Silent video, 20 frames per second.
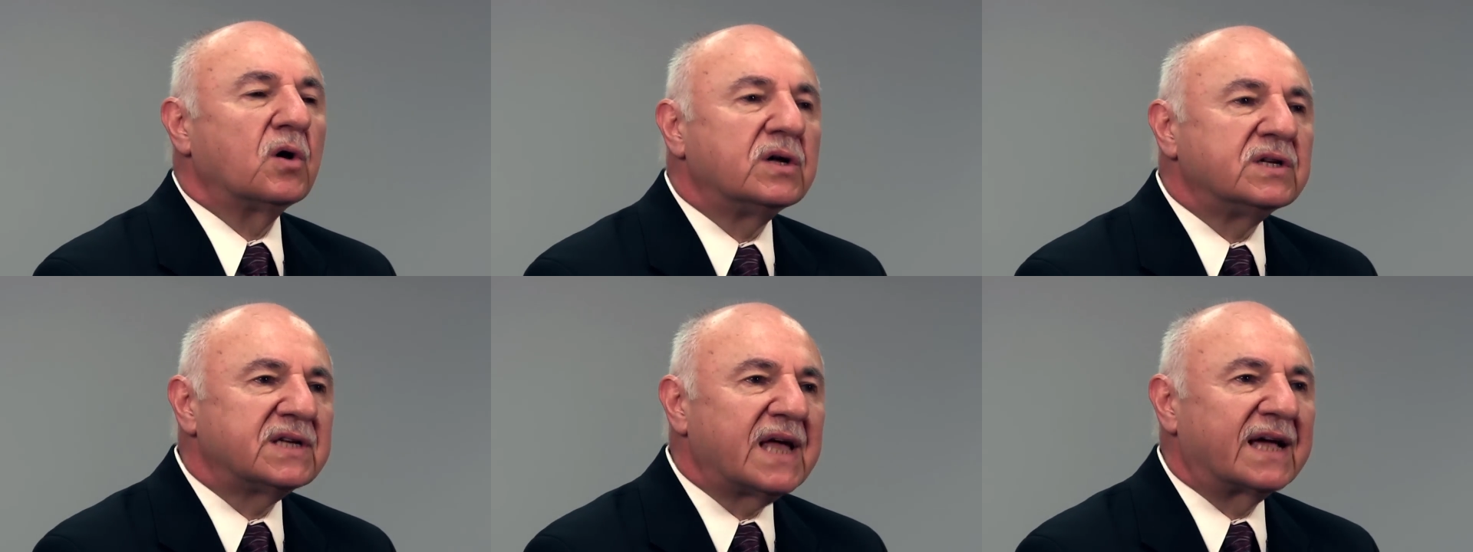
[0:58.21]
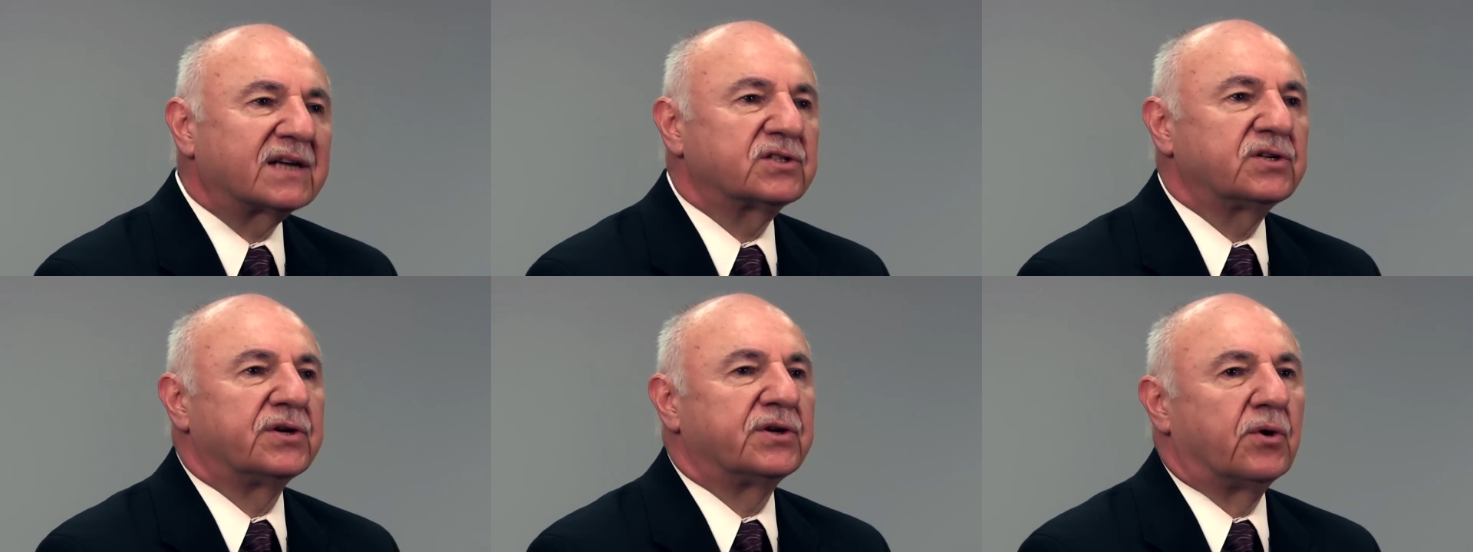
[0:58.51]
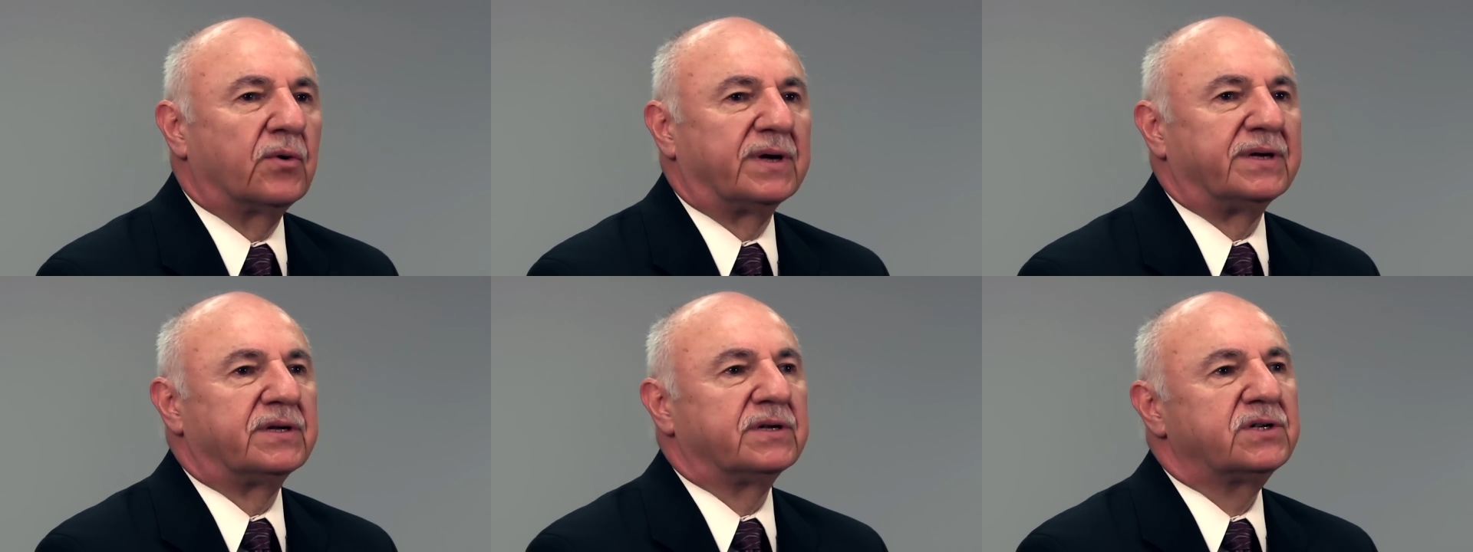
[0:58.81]
is actually
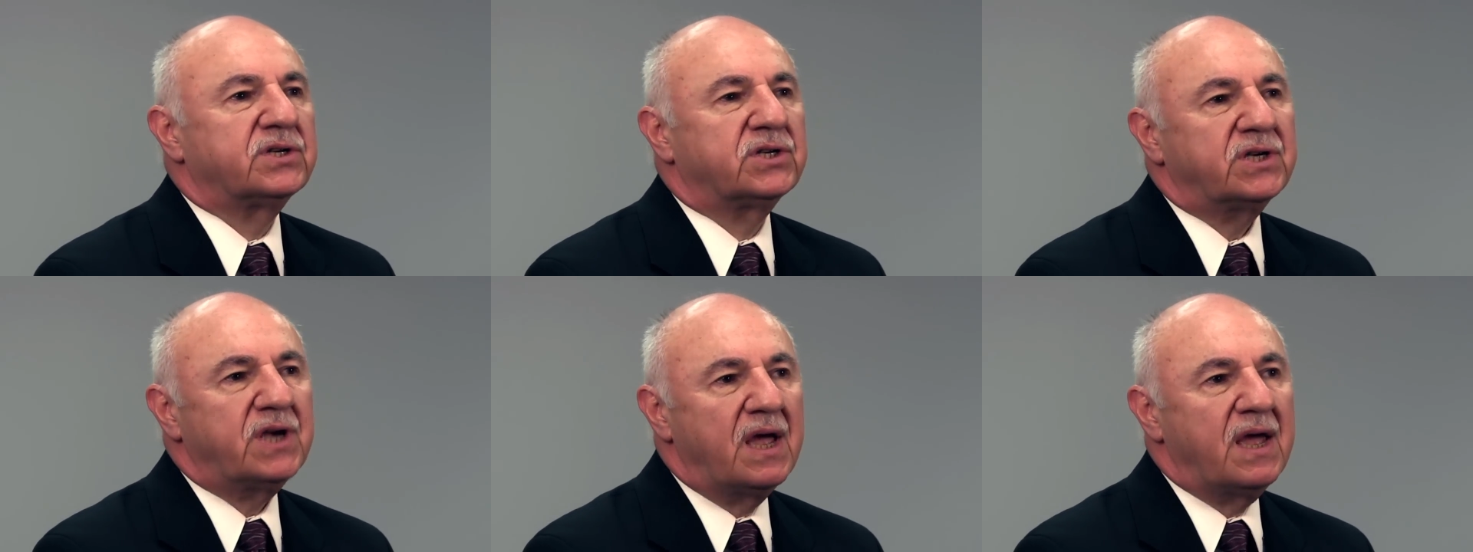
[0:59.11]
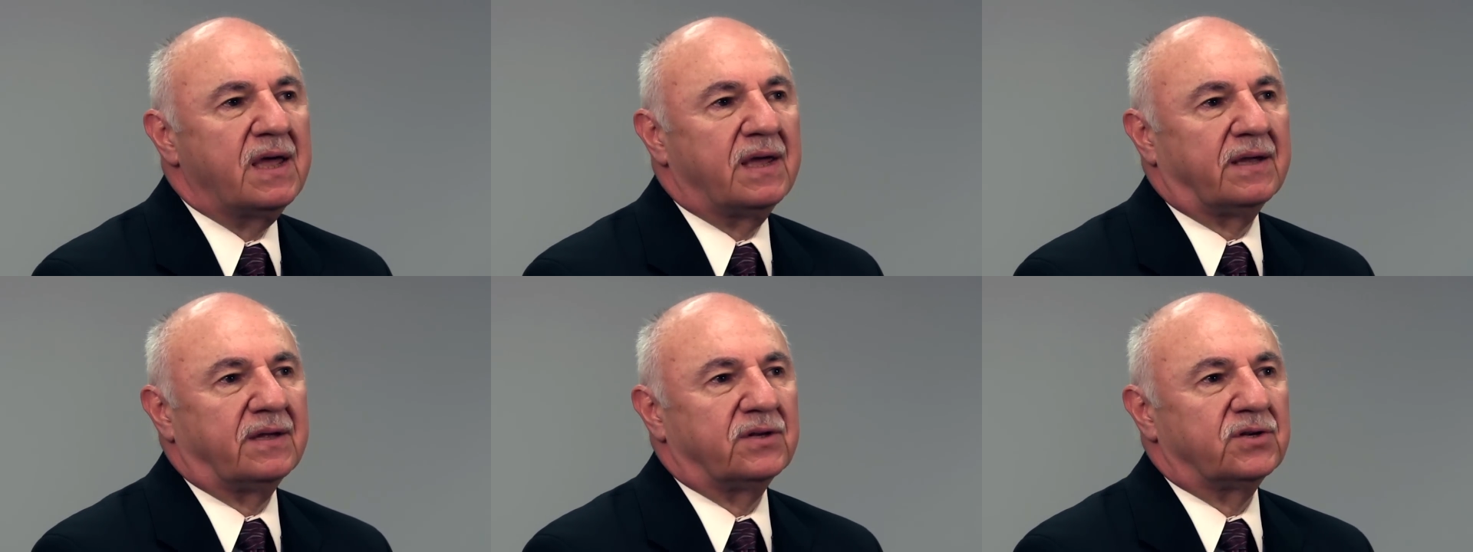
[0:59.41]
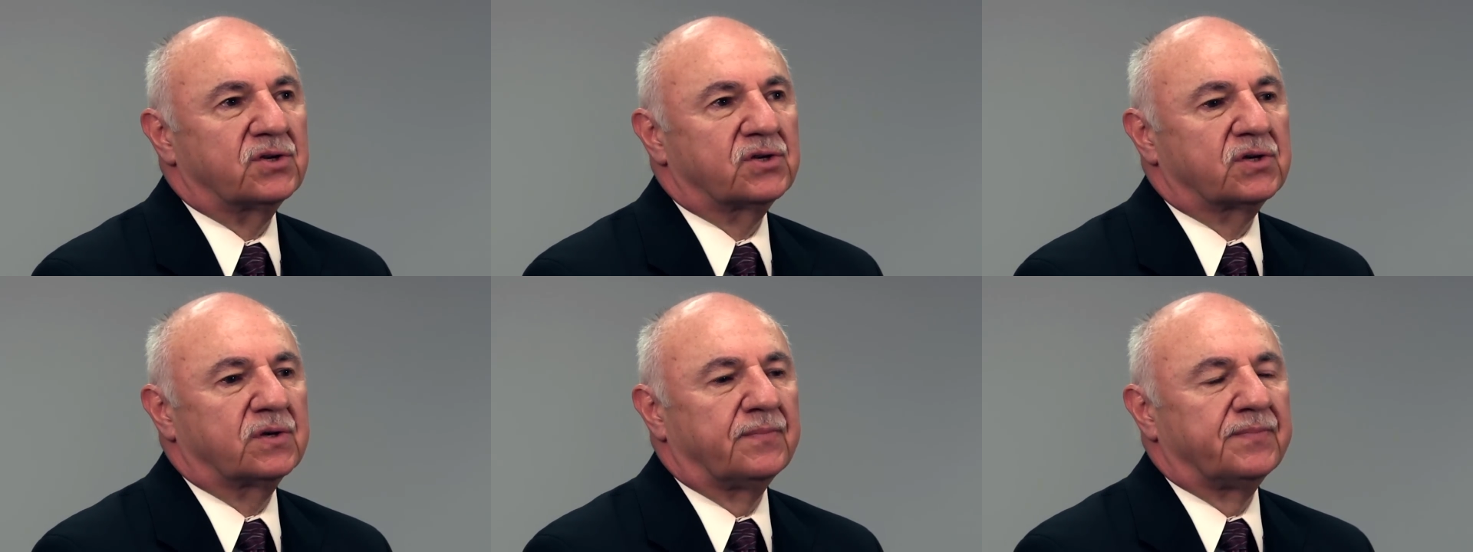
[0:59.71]
going to
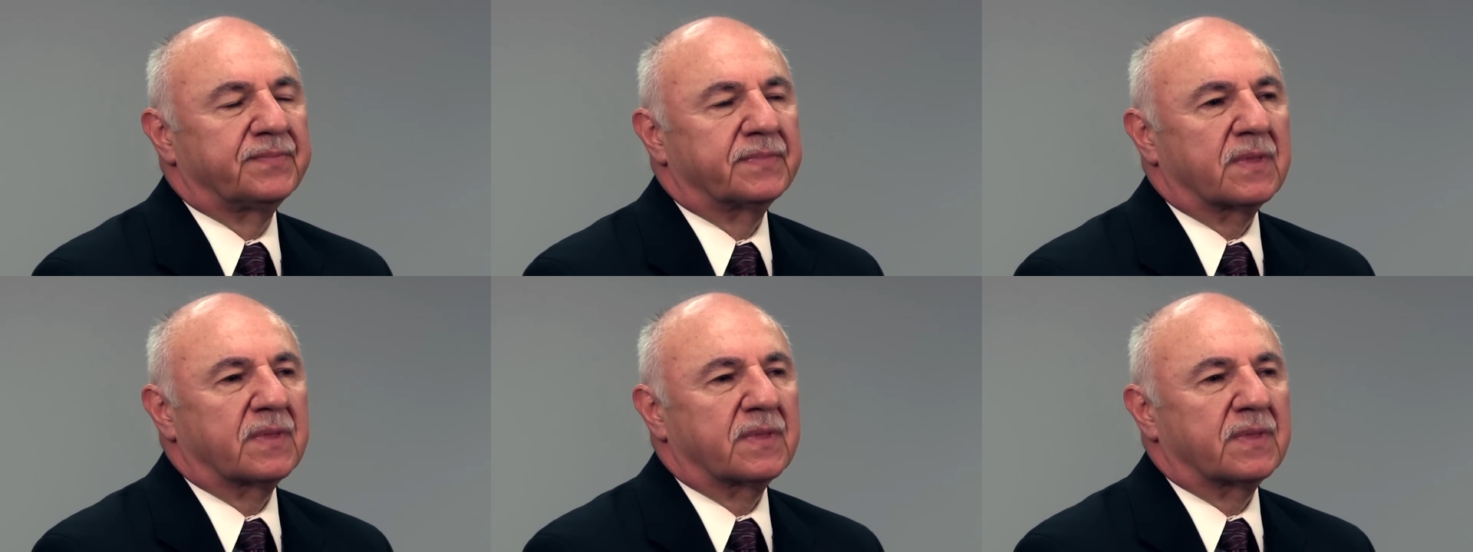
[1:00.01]
change.